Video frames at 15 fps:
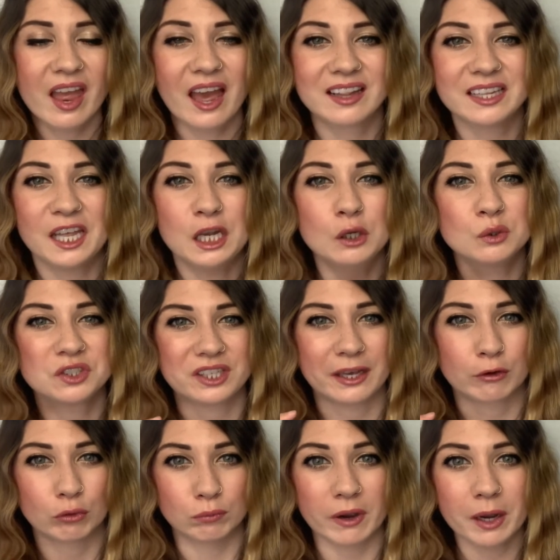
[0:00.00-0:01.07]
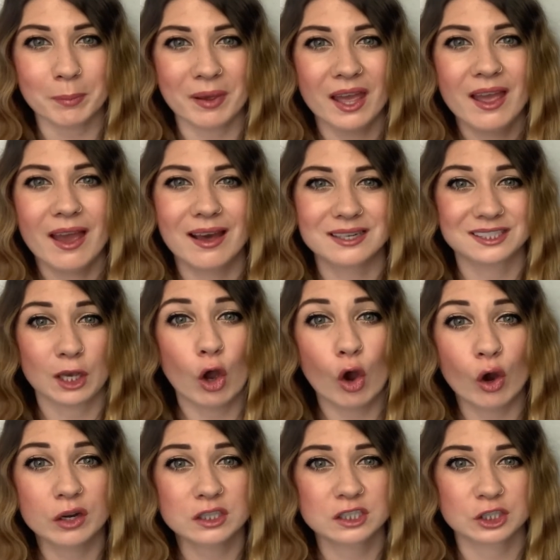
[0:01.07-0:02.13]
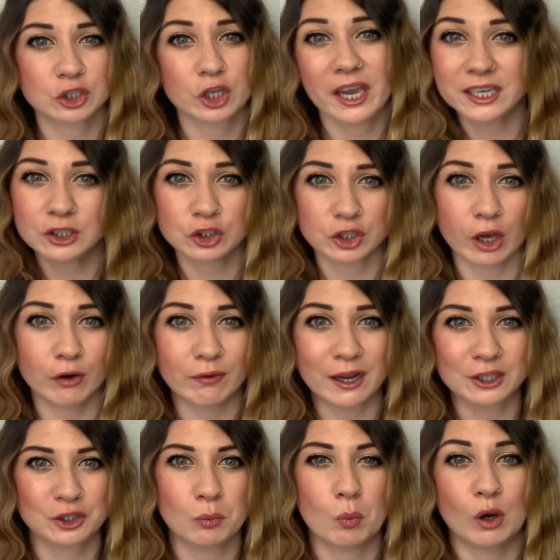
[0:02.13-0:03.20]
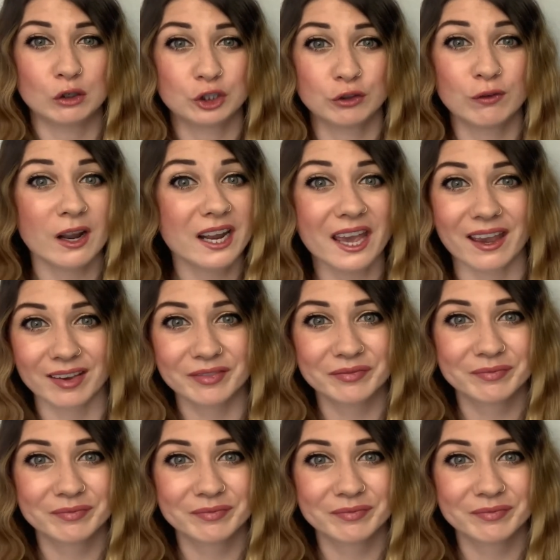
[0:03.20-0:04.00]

and they lose their grip and it's harder to change direction whilst you're running.